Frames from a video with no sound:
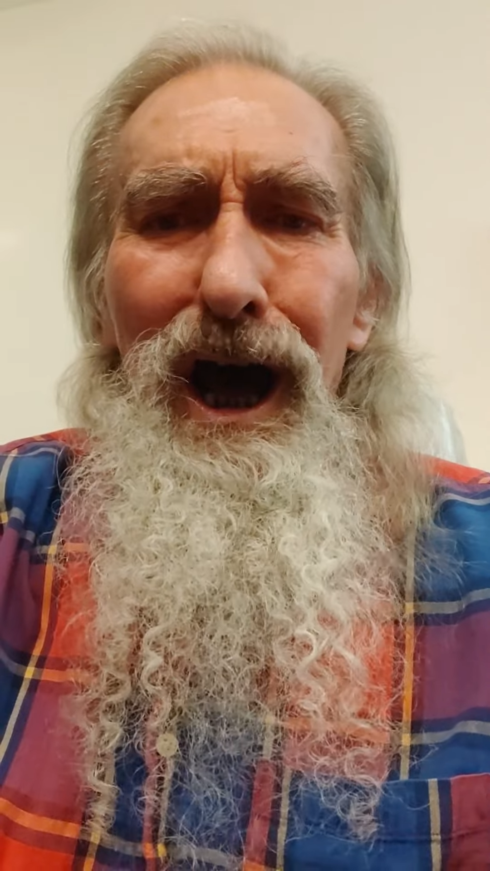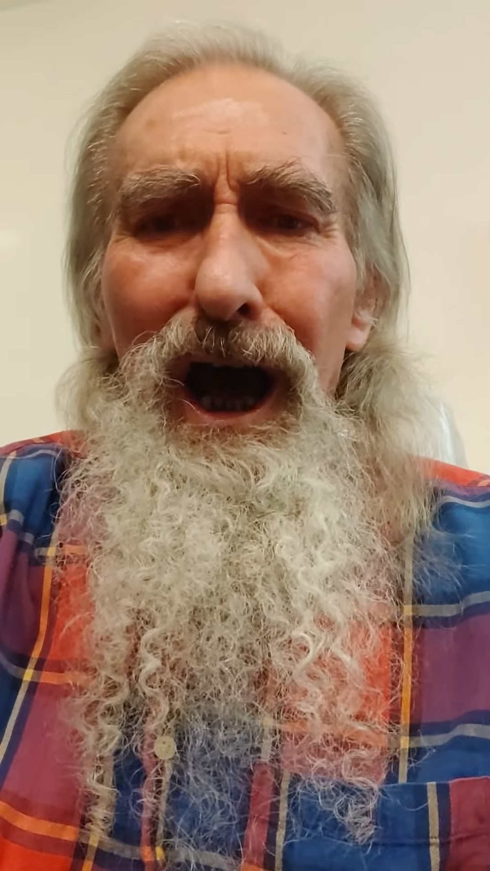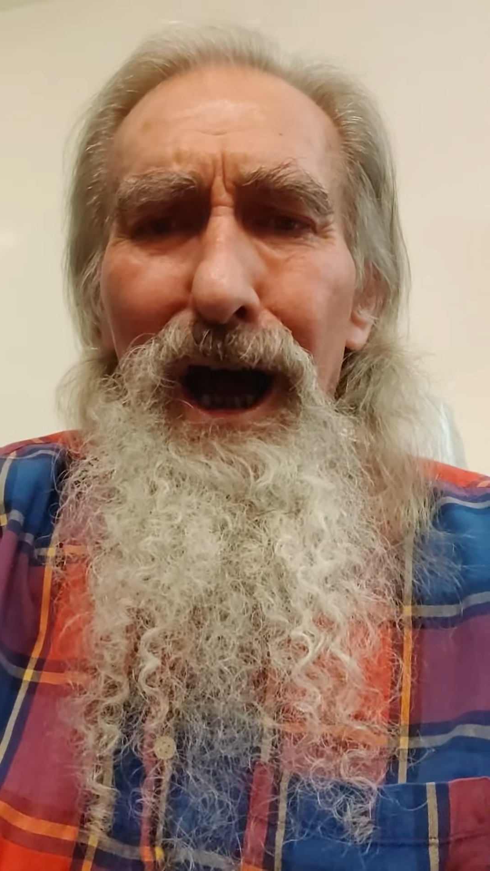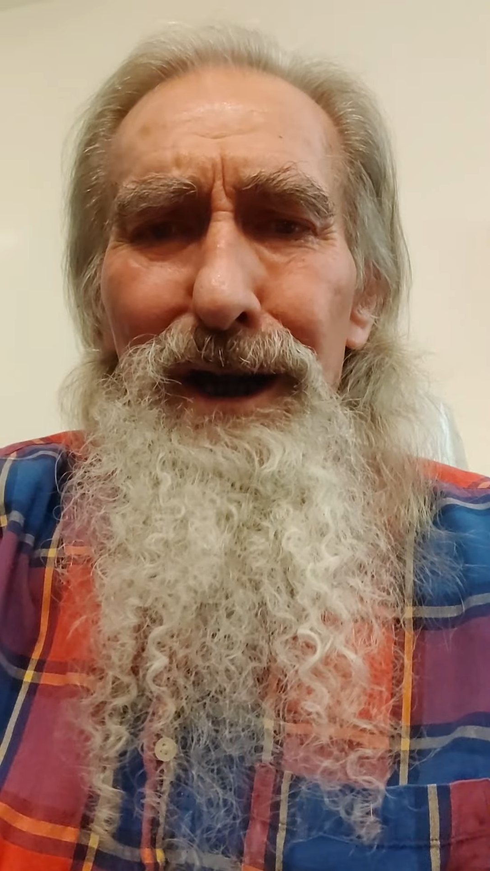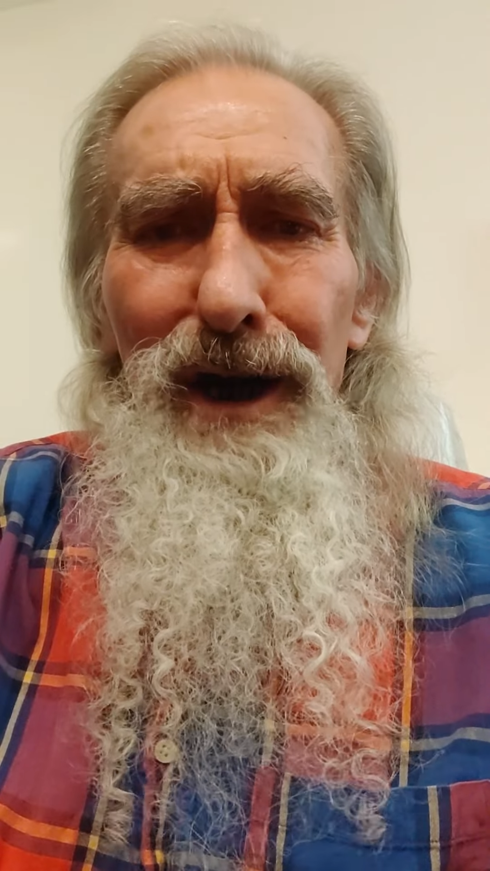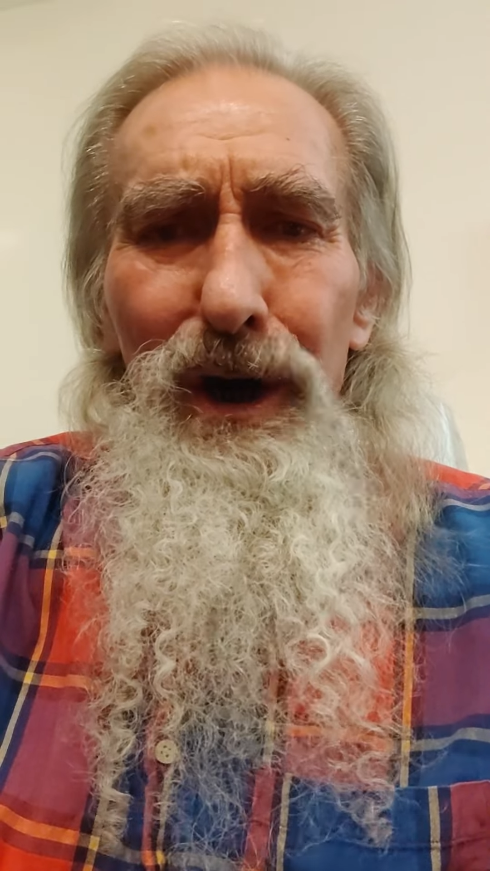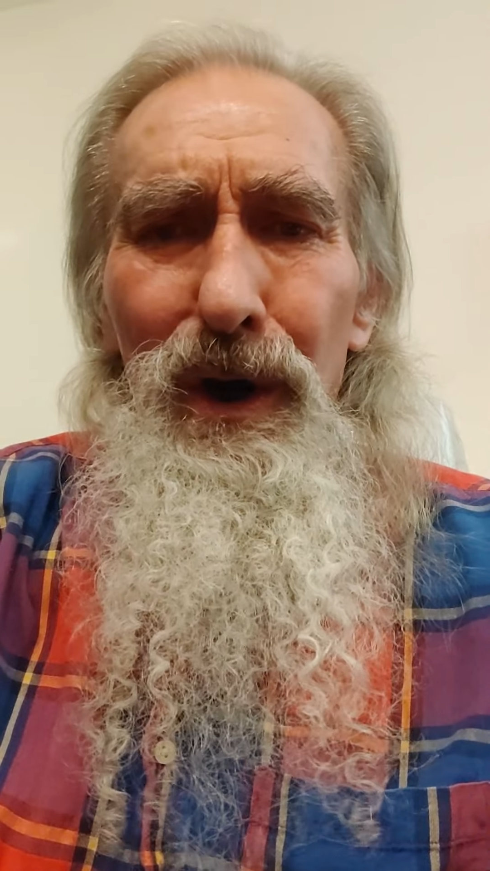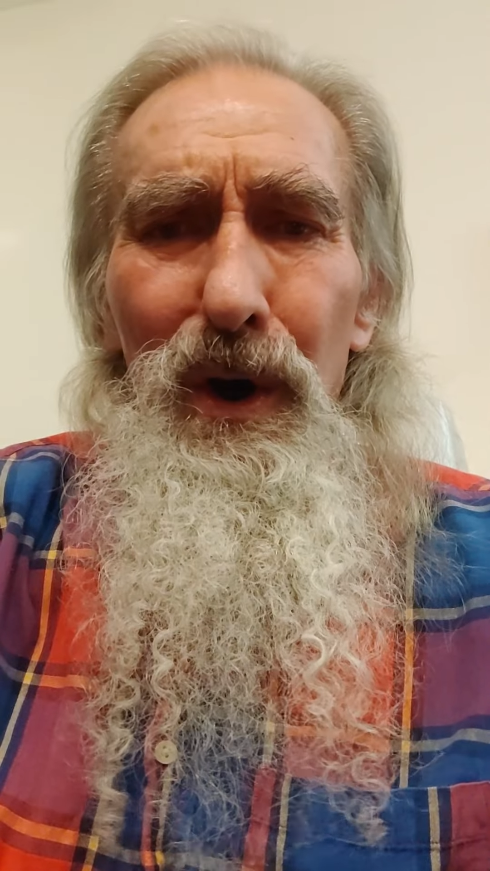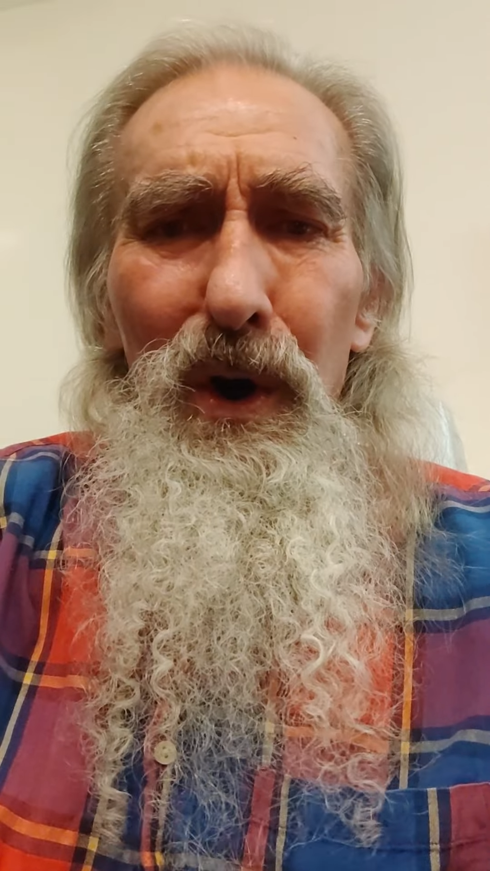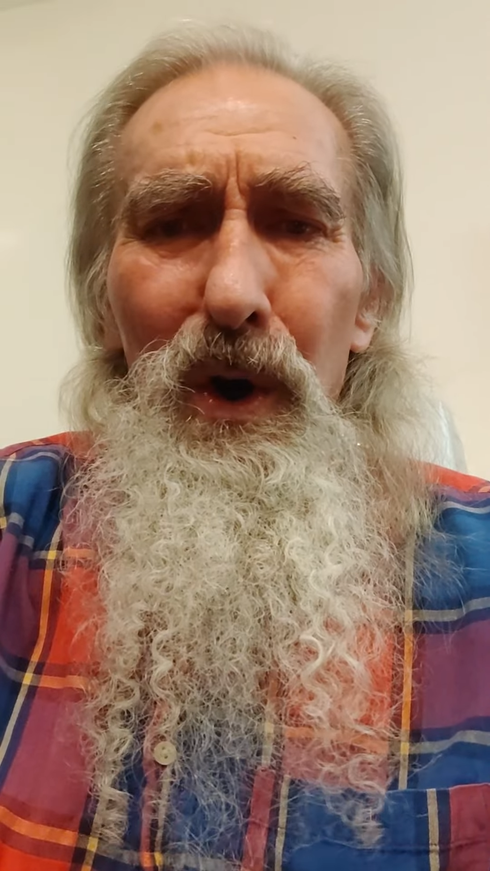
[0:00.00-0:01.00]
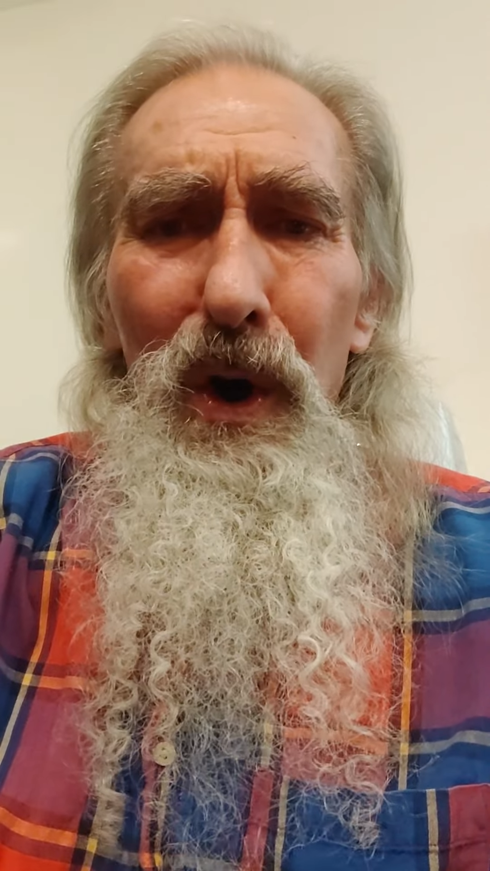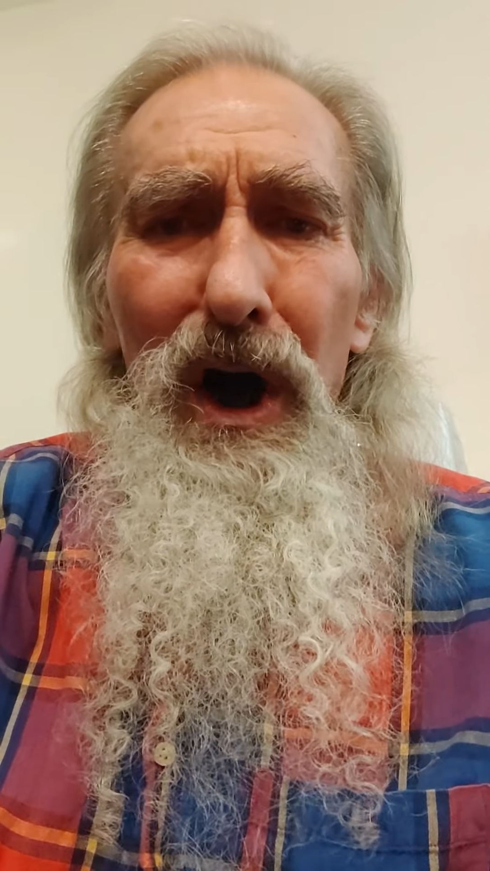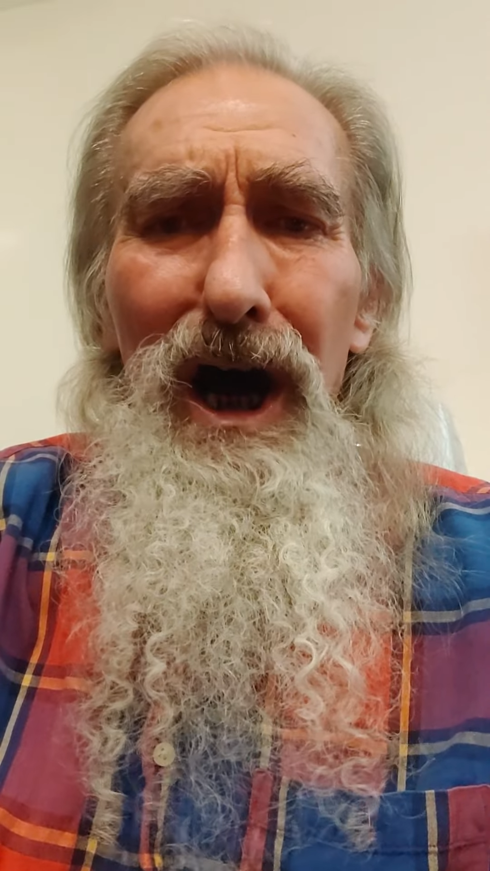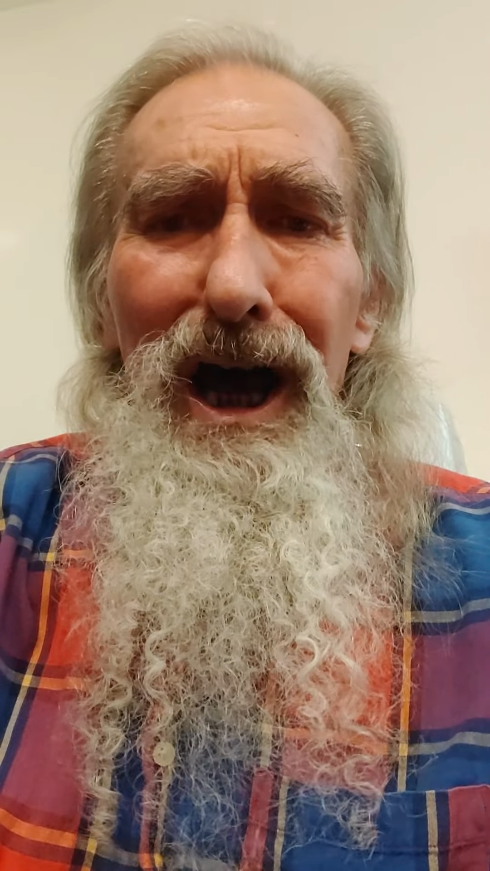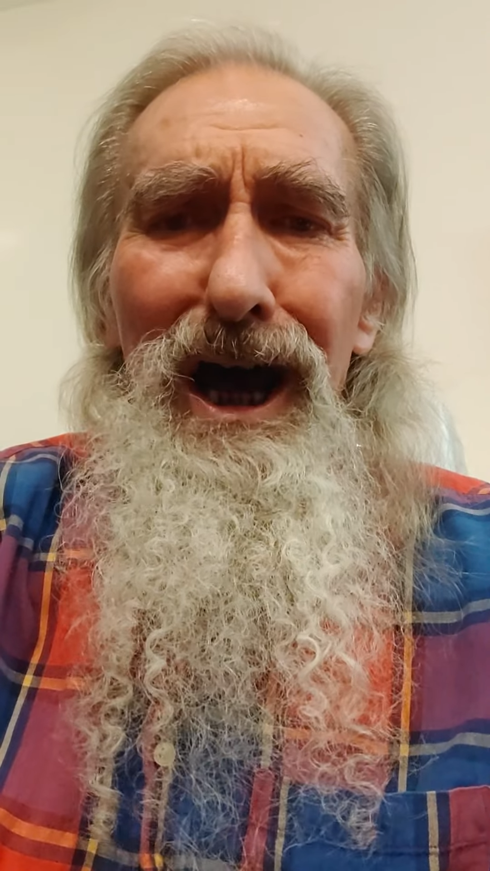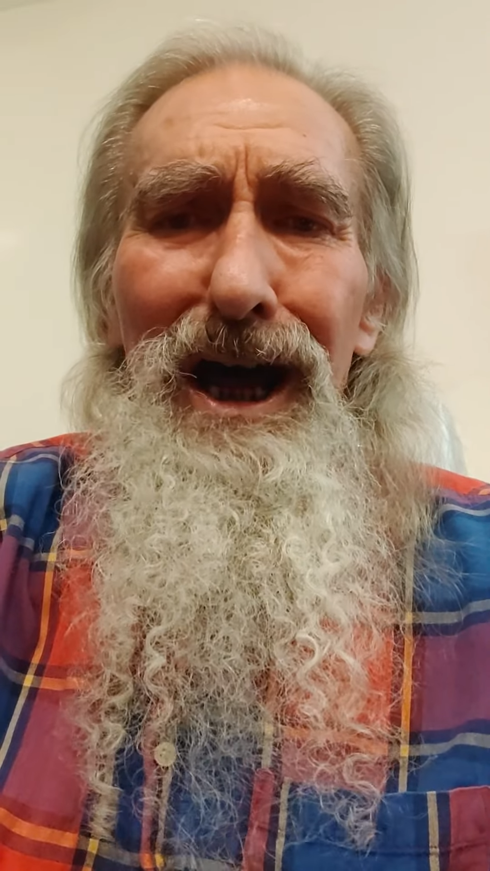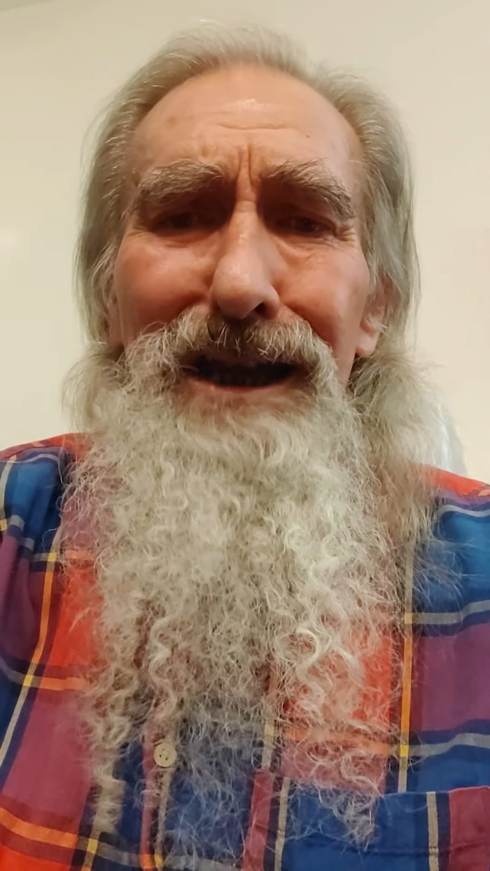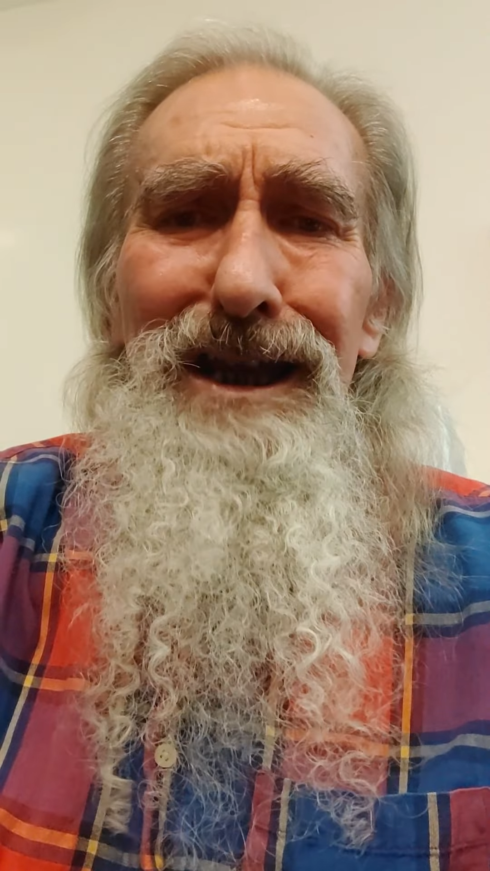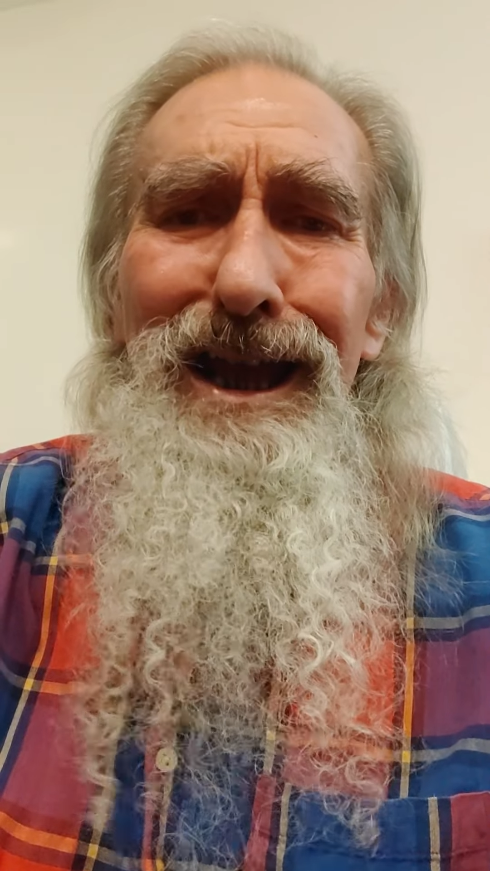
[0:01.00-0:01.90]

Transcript: I know I